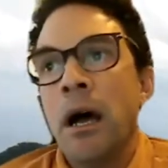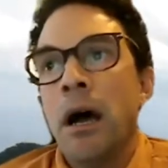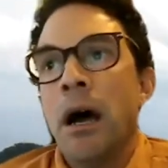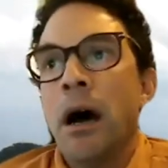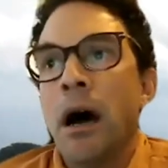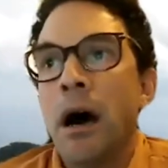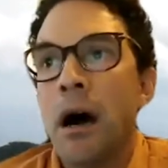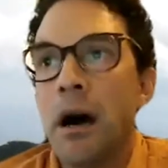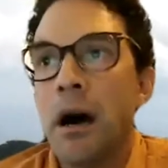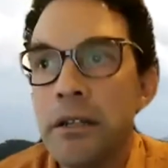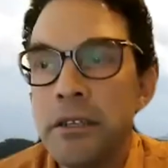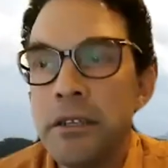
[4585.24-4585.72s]

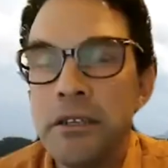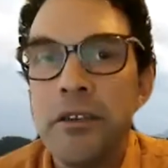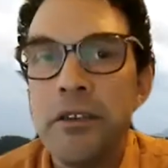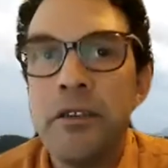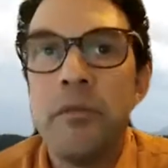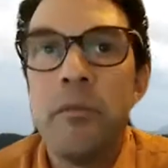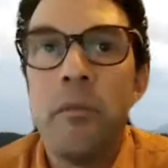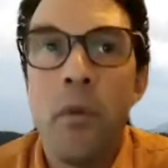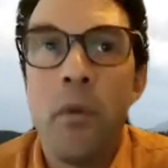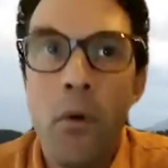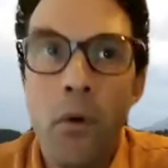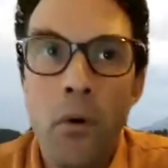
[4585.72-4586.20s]
hunted
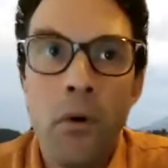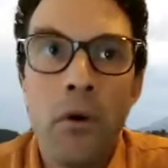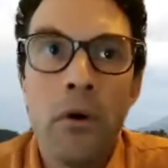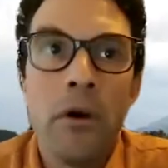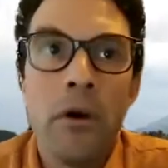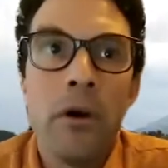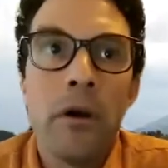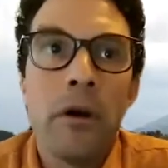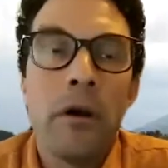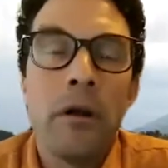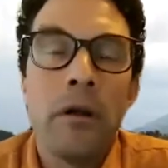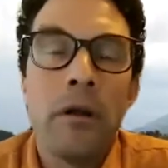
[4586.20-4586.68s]

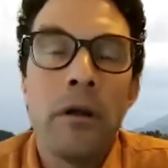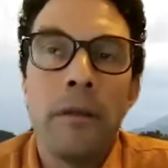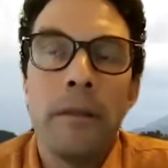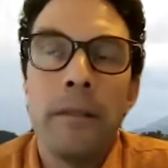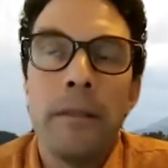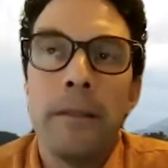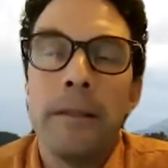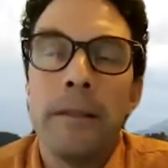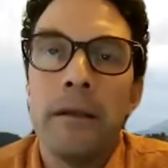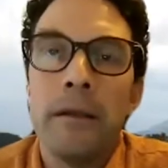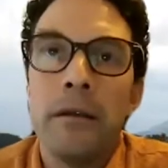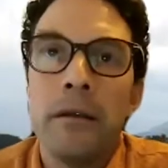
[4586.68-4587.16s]
more,
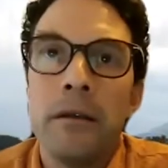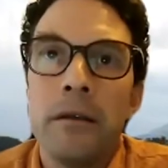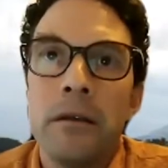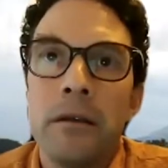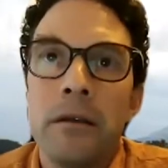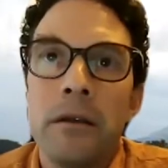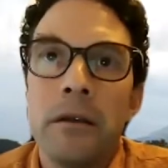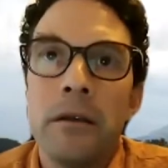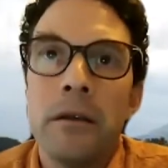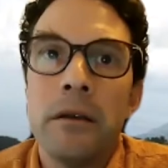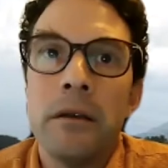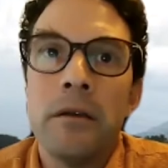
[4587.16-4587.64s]

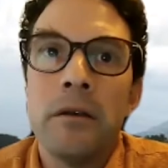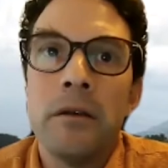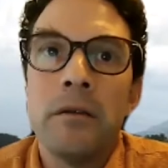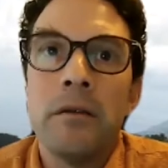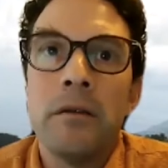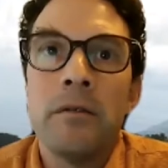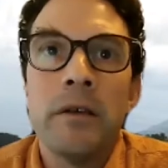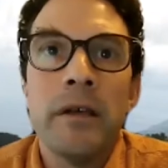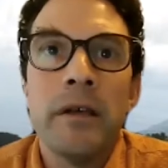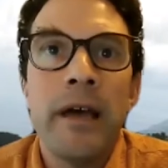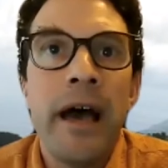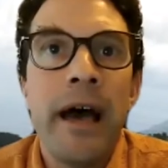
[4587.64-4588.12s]

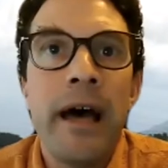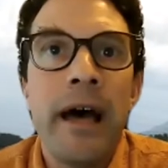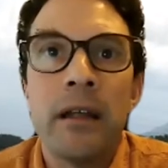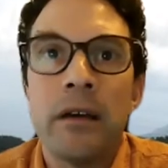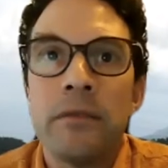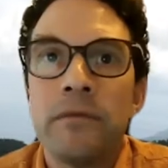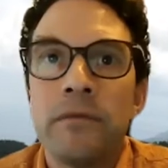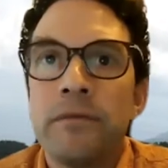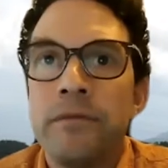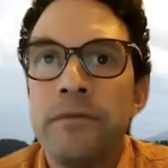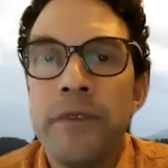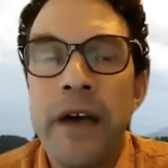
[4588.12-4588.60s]
had
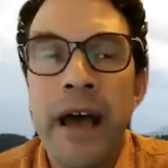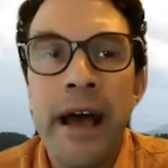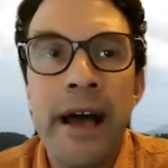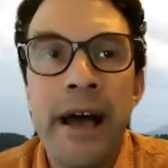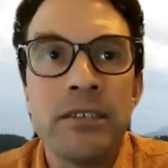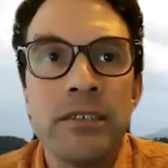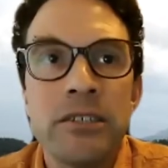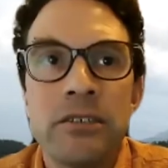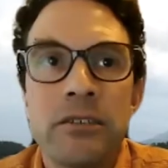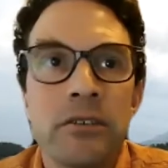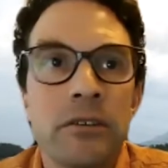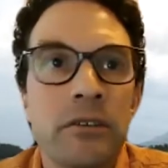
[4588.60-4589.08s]
a
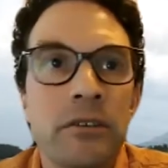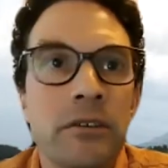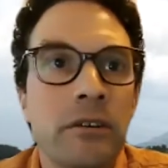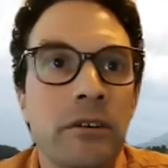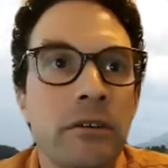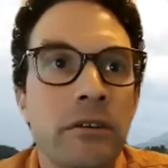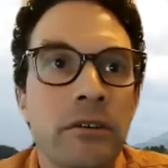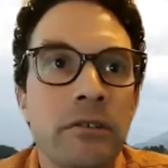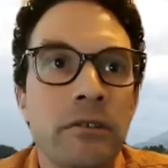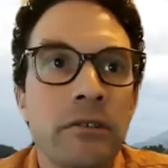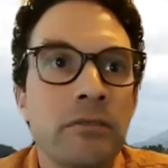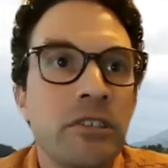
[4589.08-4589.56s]
faster
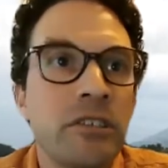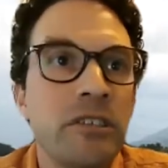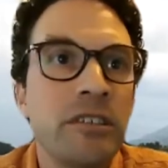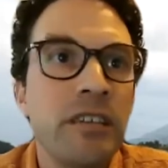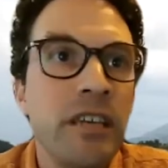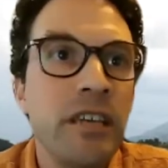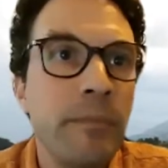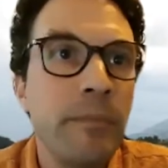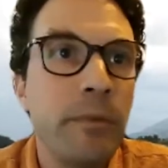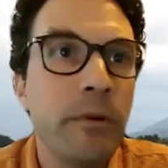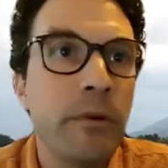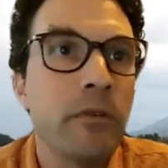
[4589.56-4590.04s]
or
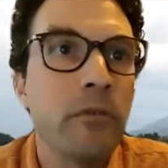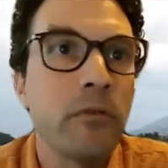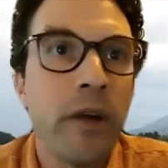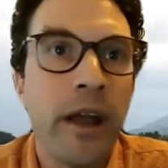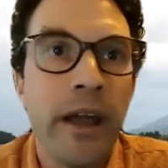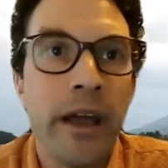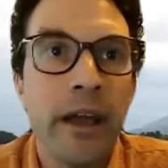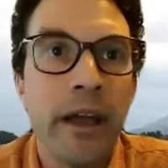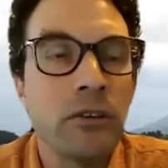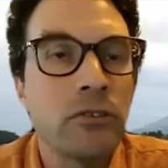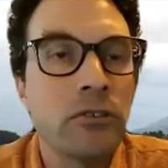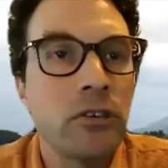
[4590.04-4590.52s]
steeper
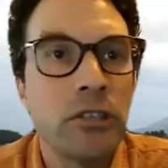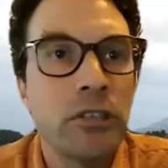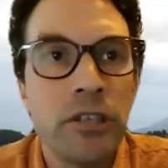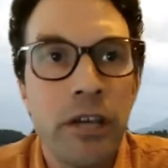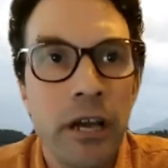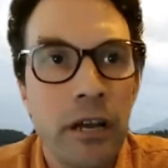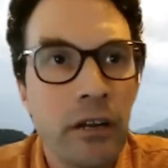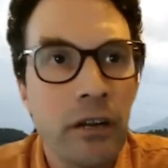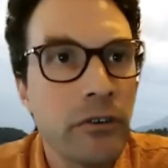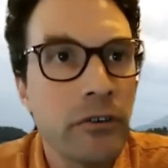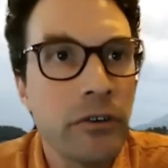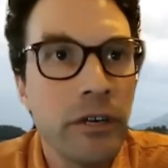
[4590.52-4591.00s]
rank
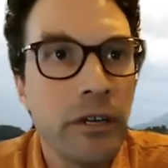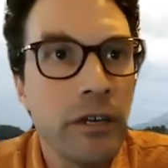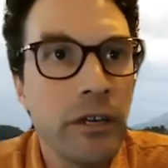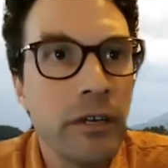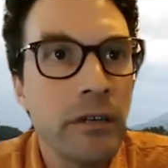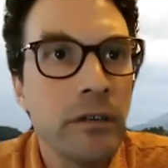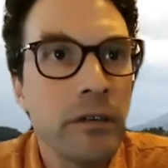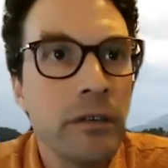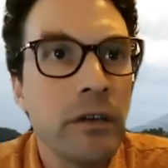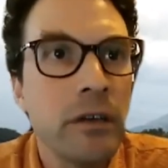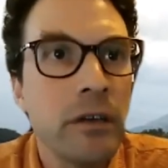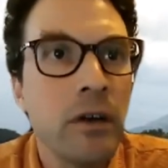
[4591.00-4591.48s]

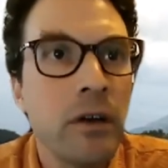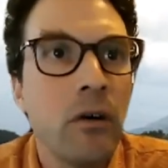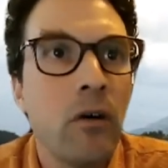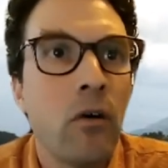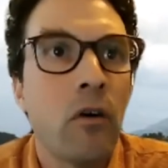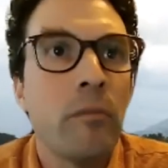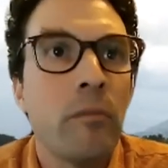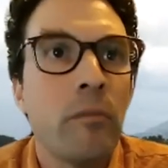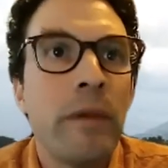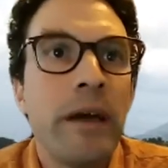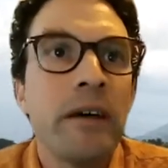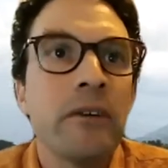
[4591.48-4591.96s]
trajectory,
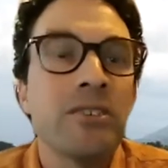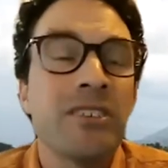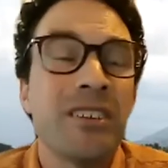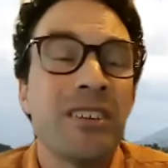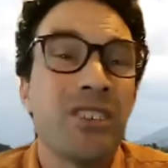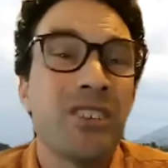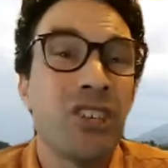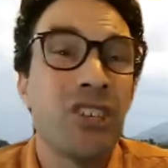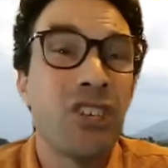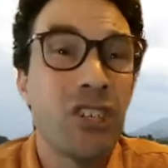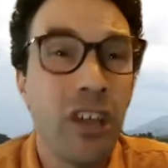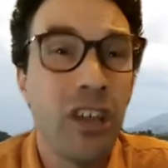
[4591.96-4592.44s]
or males
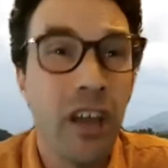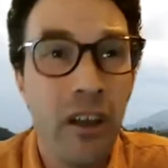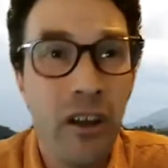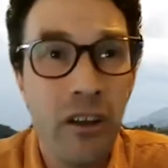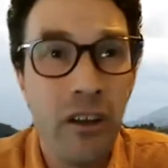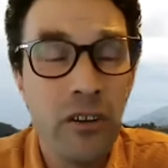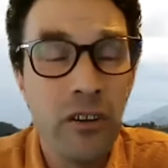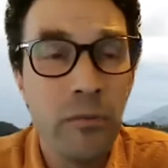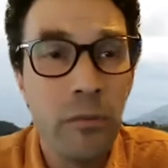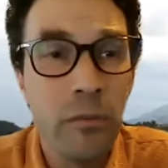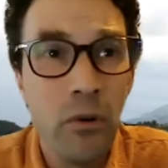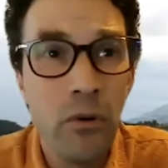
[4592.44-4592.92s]
that
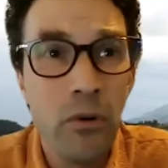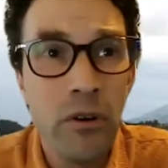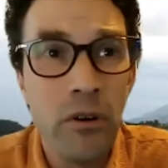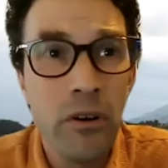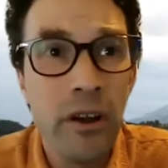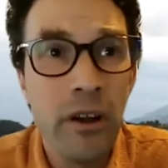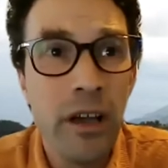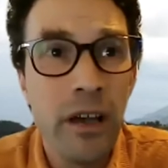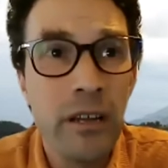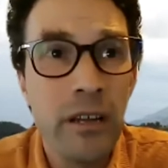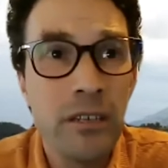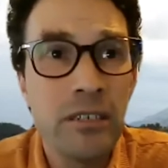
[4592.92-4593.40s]
shared more
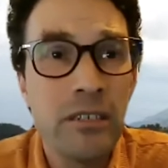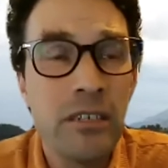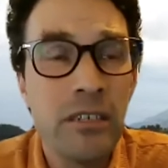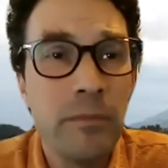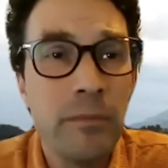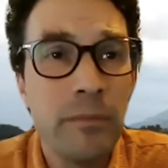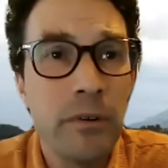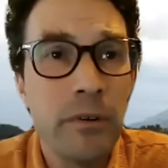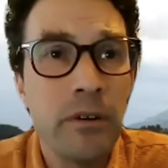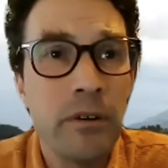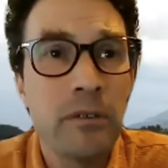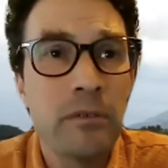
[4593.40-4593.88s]
had a
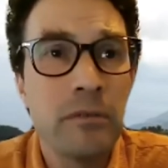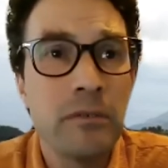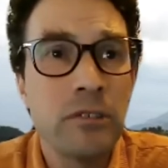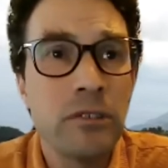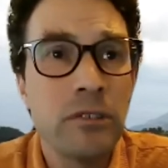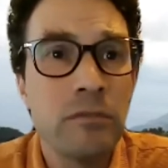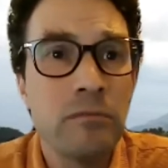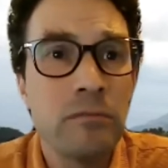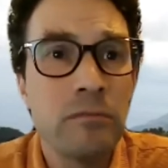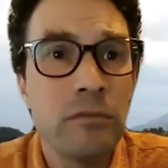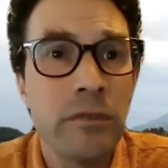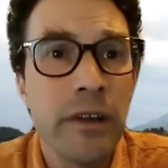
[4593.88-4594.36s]
steeper
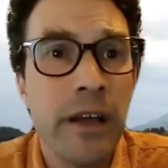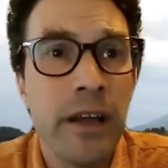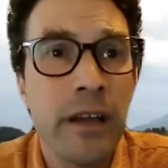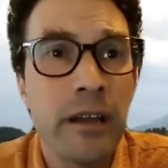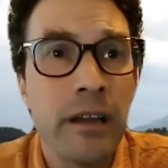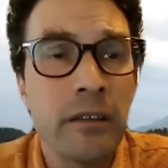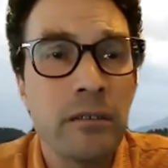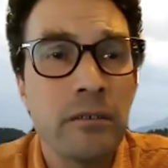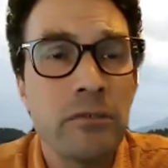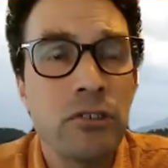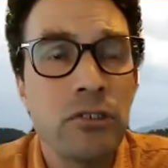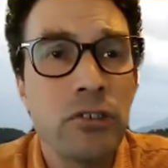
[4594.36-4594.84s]
rank
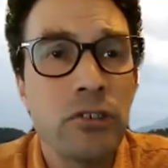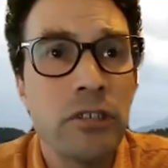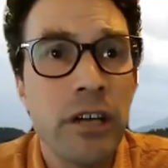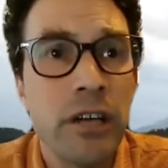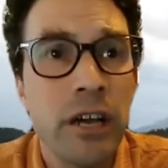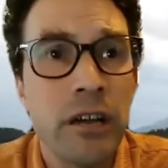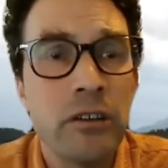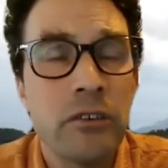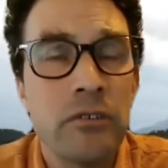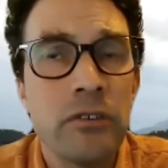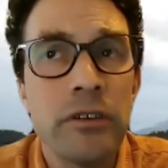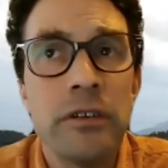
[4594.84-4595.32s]

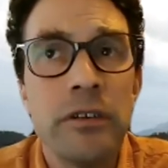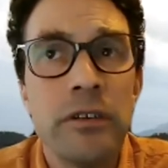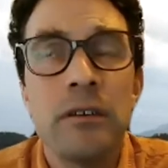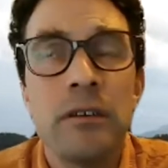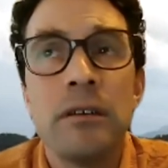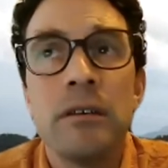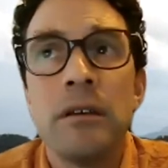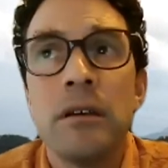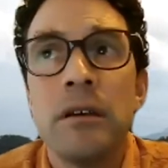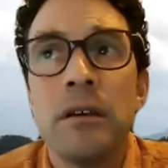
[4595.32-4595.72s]
trajectory,